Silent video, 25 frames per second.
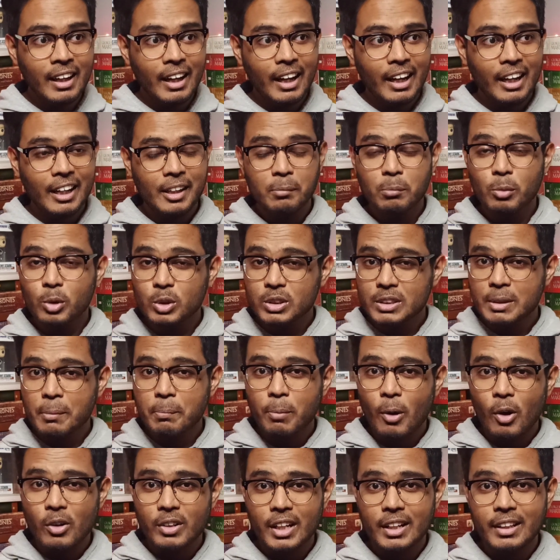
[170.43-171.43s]
and most
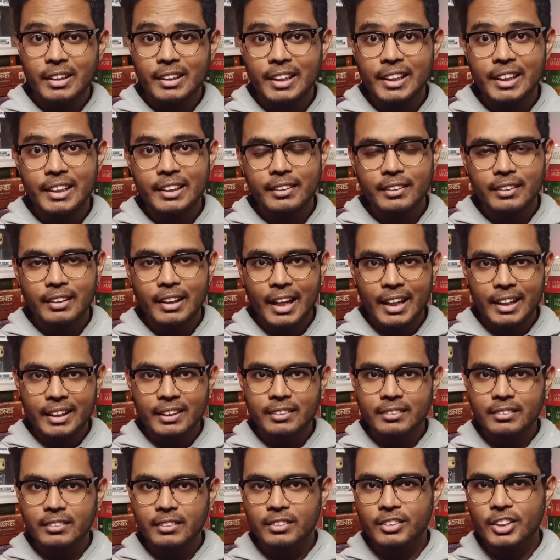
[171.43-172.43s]
importantly like
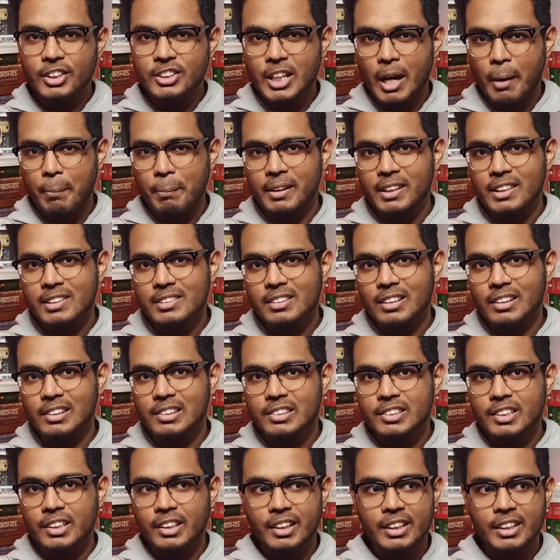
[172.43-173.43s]
the Japanese
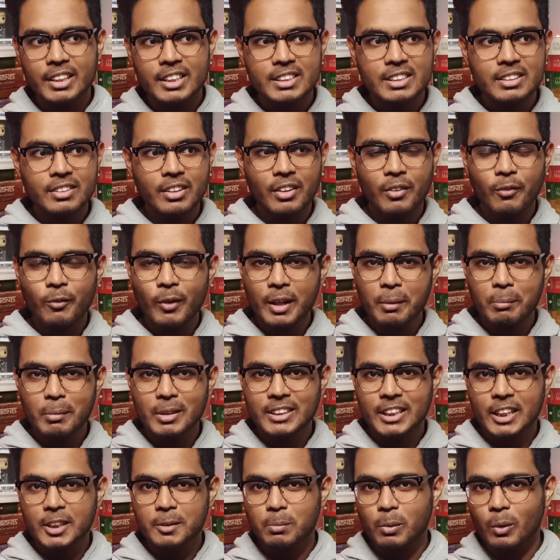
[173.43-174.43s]
culture is very
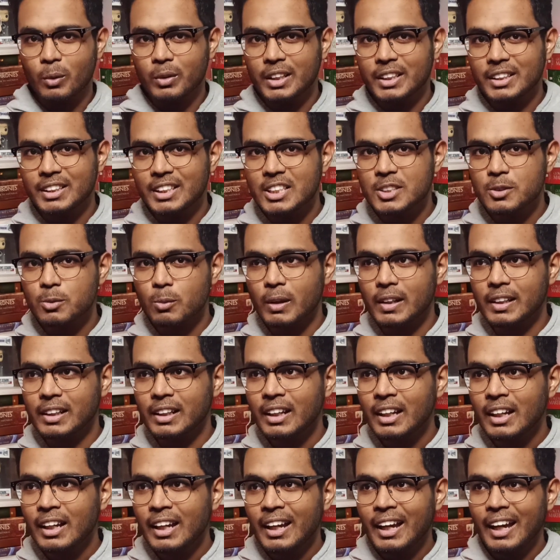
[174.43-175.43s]
much explored in this one,
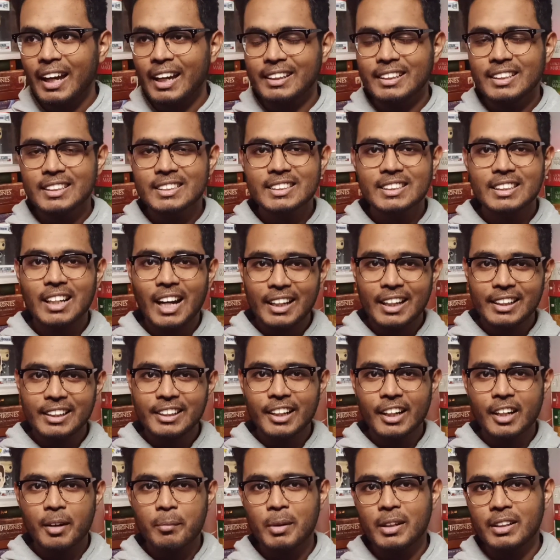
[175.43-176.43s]
and it's highly
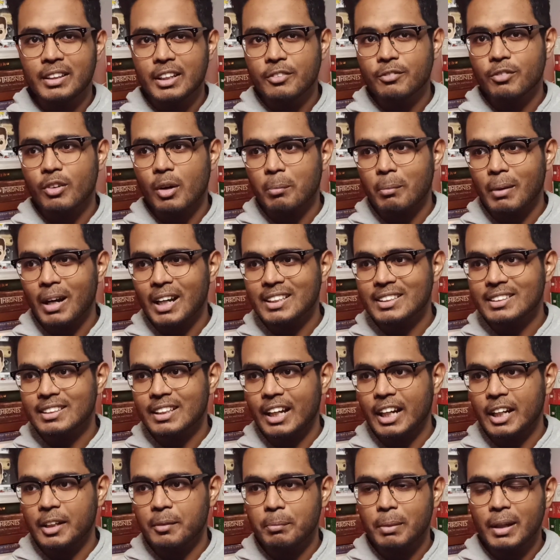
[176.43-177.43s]
recommended from my
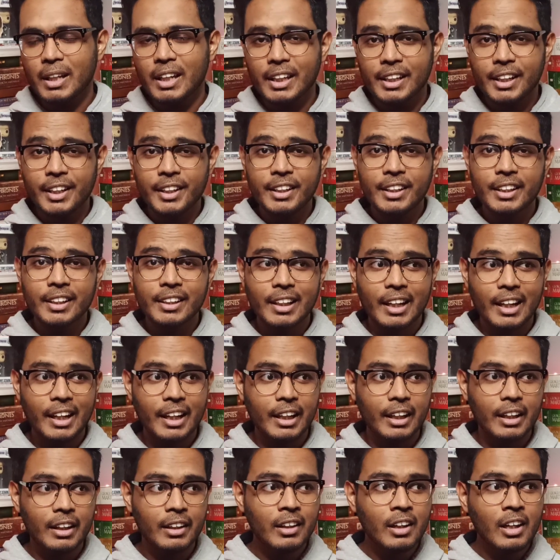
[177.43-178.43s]
side. Being an Indian,
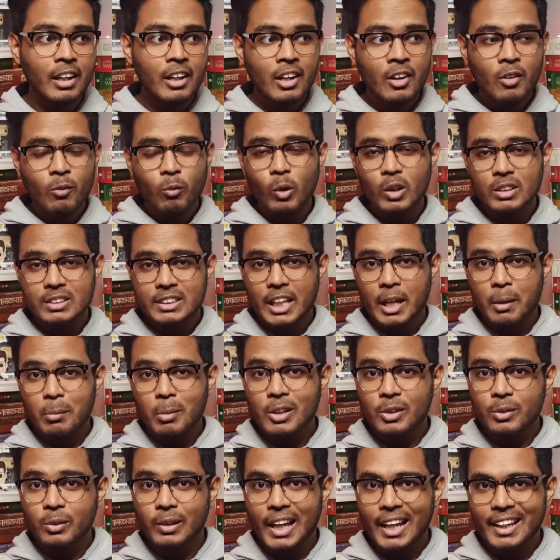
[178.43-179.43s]
I was
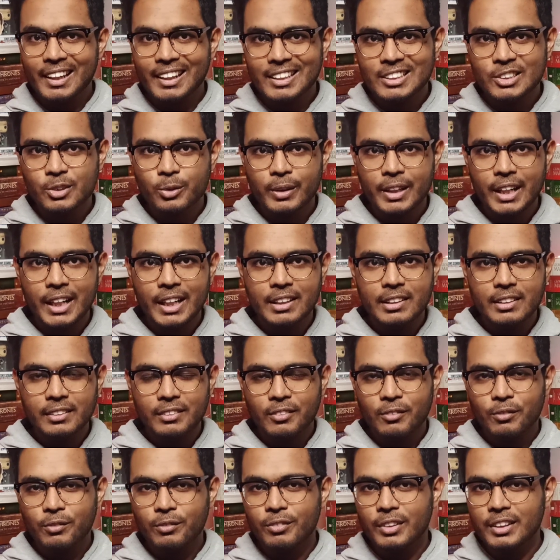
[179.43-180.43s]
able to like resonate
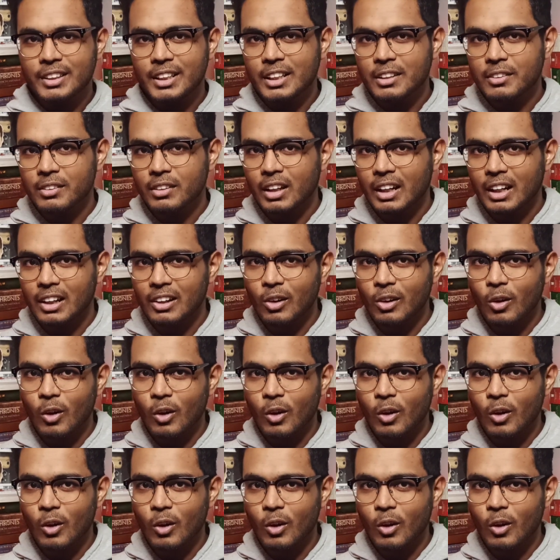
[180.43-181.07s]
with it a